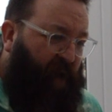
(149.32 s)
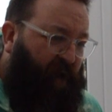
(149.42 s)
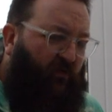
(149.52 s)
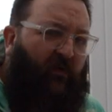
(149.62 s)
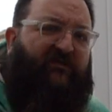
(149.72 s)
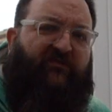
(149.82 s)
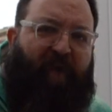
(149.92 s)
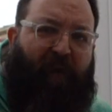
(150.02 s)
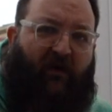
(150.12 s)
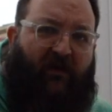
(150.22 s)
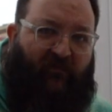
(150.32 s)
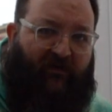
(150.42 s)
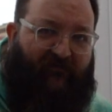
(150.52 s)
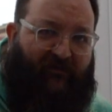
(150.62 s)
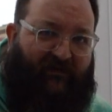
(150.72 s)
But where do you buy one
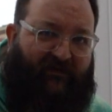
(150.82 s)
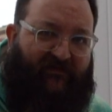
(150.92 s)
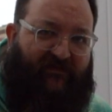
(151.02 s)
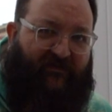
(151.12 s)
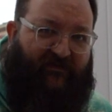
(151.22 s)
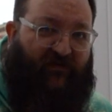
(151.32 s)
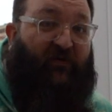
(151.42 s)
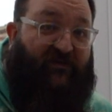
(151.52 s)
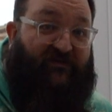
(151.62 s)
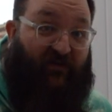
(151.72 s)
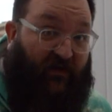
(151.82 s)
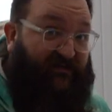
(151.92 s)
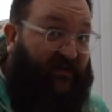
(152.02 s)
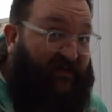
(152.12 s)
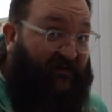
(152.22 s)
of these is the question I
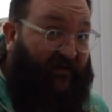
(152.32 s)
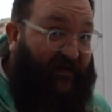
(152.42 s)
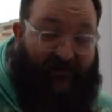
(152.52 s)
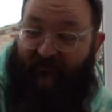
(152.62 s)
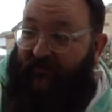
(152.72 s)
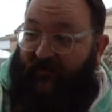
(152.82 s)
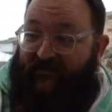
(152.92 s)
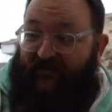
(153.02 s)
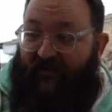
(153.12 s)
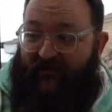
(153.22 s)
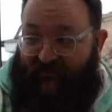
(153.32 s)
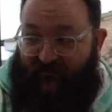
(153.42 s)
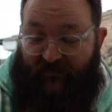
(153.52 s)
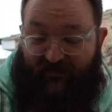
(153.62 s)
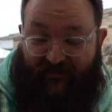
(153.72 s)
secondly get when I say that's
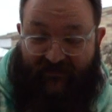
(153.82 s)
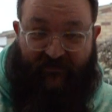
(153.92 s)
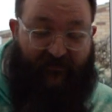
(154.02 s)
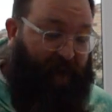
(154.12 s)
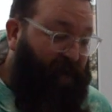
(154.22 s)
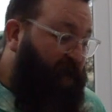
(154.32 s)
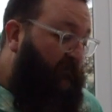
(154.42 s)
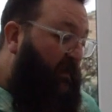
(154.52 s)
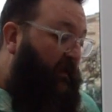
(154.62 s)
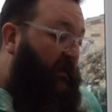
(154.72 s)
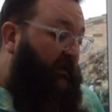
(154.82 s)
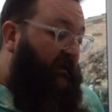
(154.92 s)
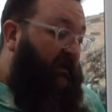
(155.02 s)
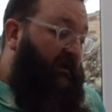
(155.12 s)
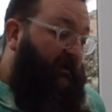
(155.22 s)
what you need to do.
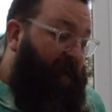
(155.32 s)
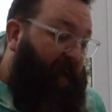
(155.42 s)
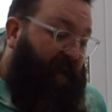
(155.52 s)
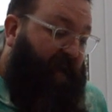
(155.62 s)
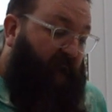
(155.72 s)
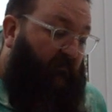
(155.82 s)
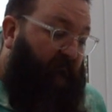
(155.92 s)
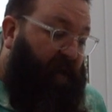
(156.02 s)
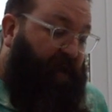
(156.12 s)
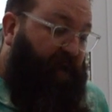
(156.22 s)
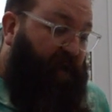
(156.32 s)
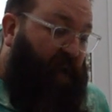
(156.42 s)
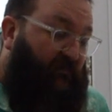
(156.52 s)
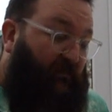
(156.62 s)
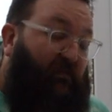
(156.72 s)

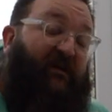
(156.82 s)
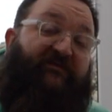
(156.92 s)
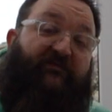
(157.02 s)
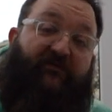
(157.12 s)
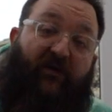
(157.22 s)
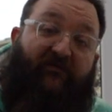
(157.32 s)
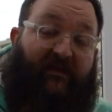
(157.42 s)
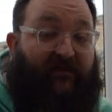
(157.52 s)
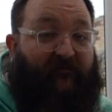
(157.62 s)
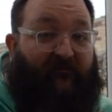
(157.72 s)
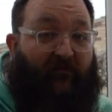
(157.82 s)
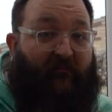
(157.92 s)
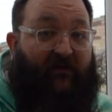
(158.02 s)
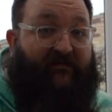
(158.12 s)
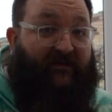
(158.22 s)
The place you don't get them
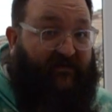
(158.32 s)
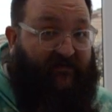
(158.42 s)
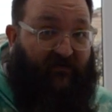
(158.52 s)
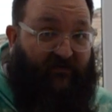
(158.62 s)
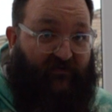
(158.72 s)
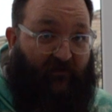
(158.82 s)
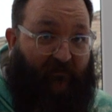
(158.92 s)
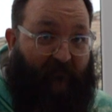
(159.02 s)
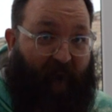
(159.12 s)
from is a guitar shop.